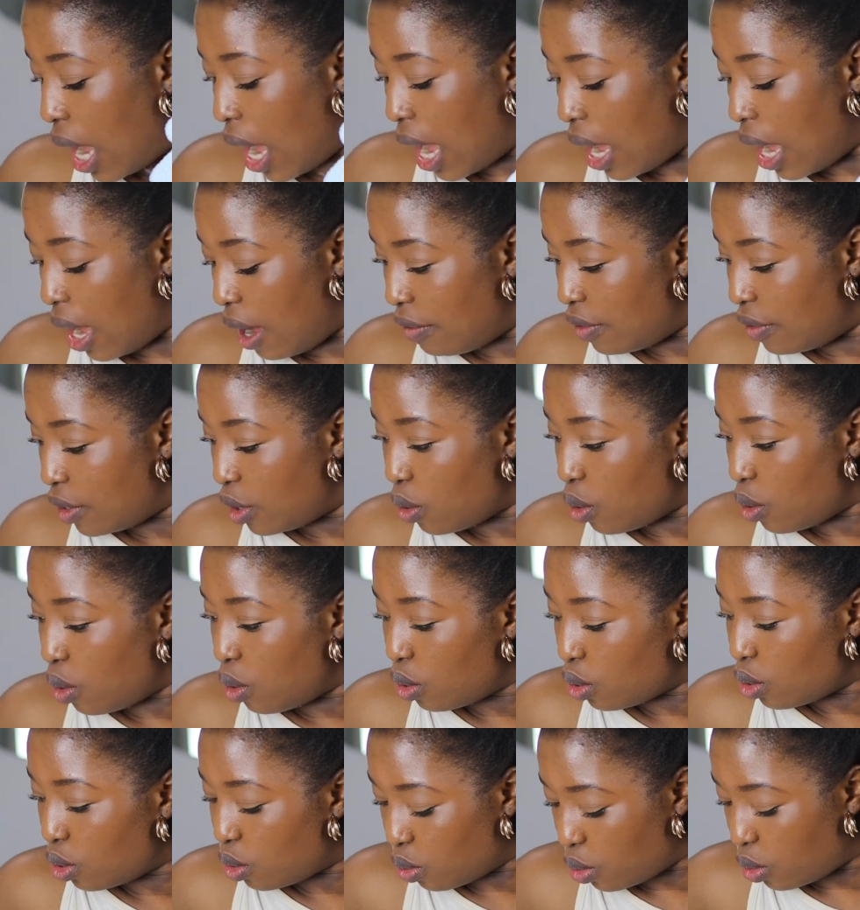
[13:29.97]
I have the
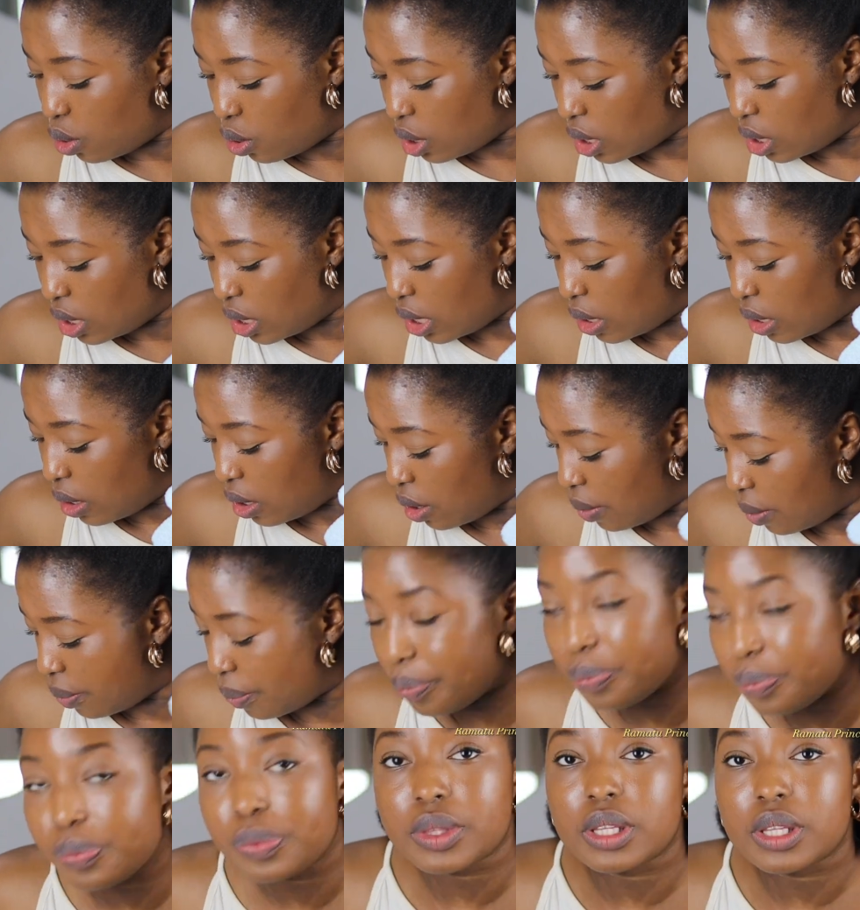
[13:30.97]
old ones. They
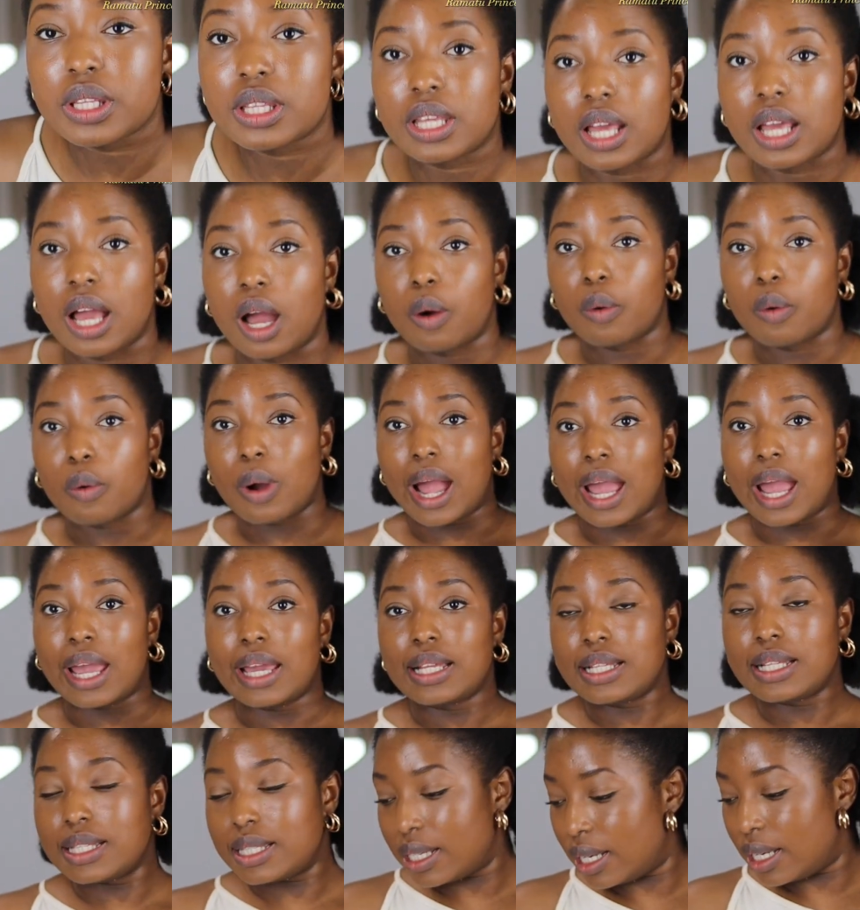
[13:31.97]
are
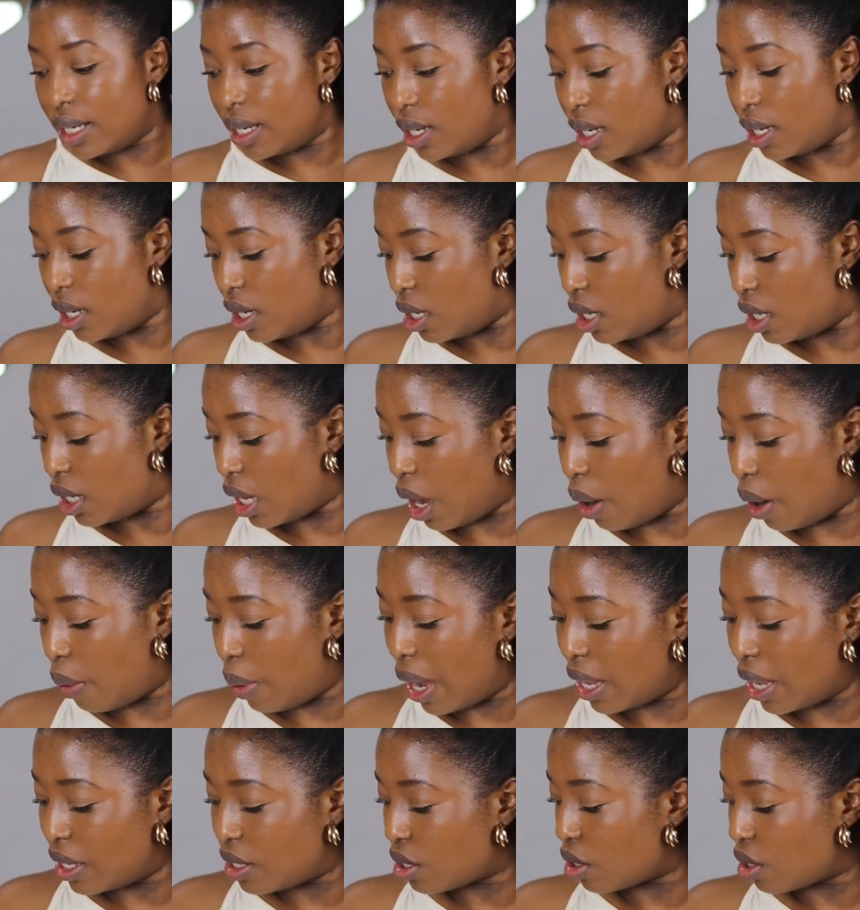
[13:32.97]
white. They are
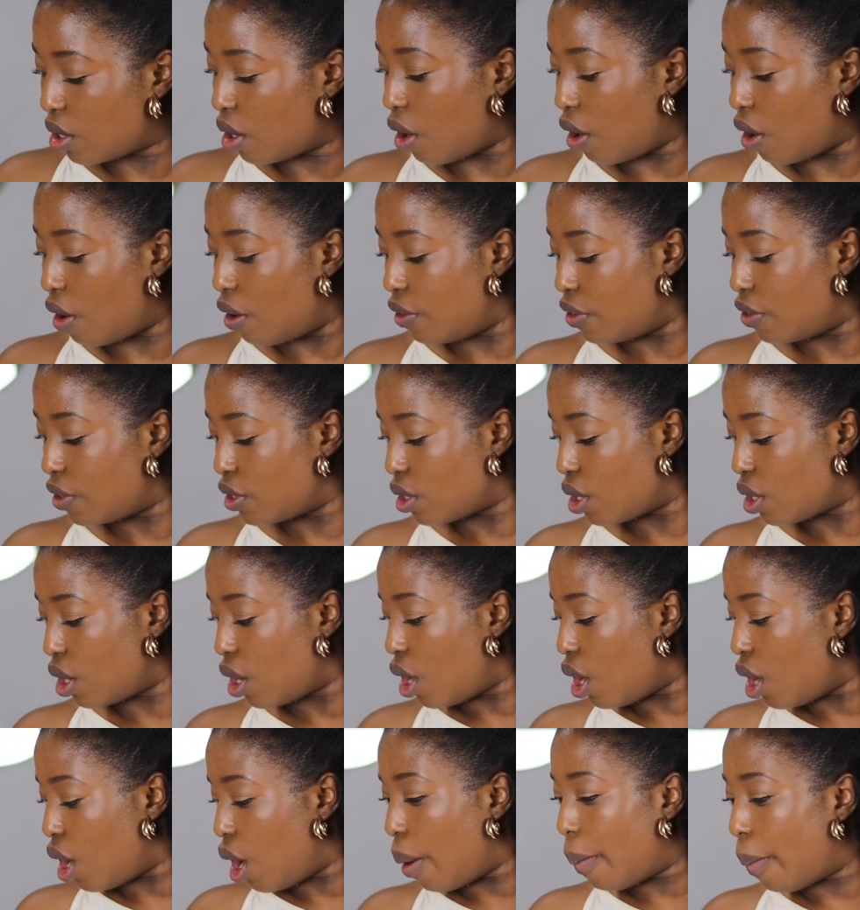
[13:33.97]
white gloves,
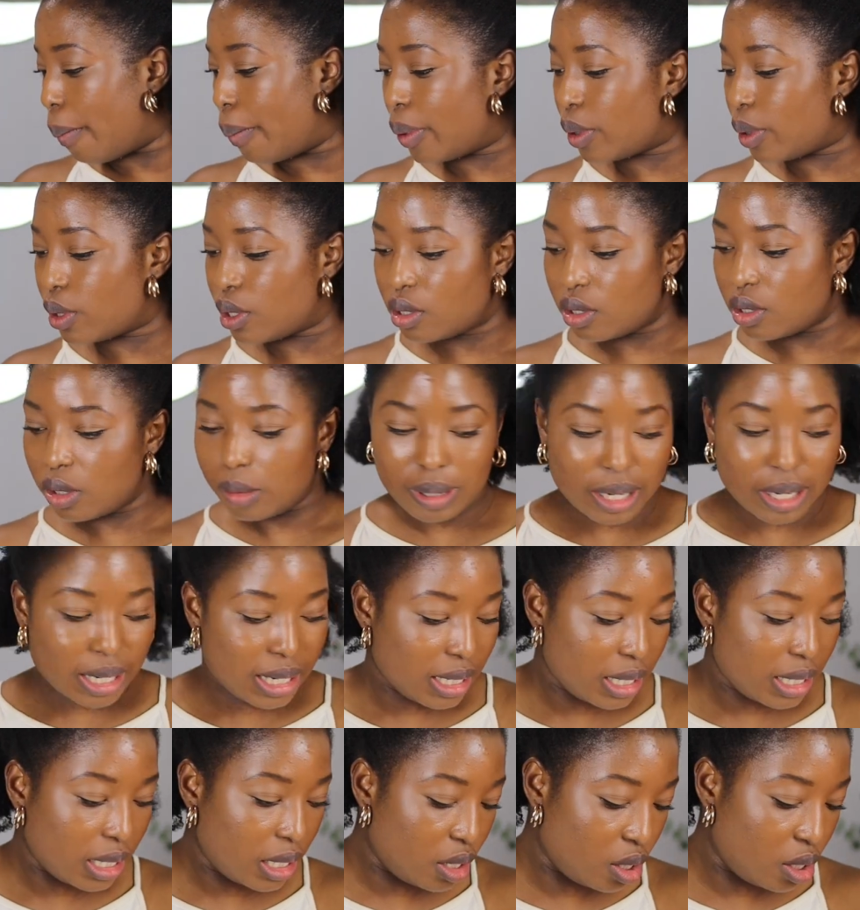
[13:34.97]
but
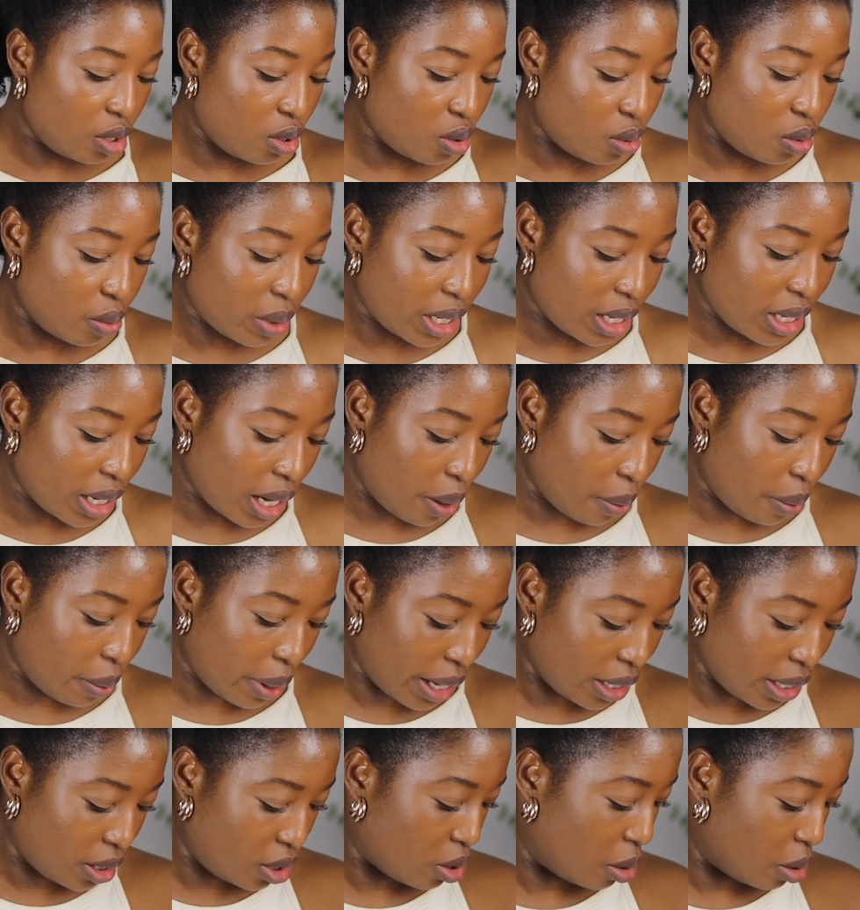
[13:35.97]
normally, you know, when they are
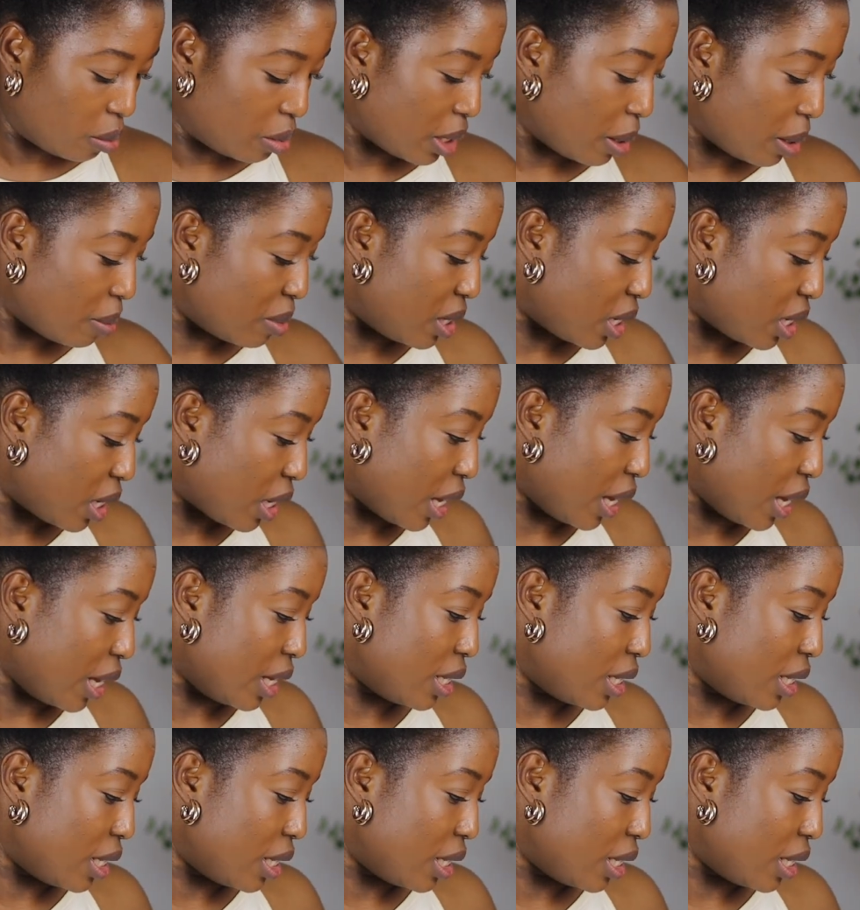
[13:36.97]
white, sometimes they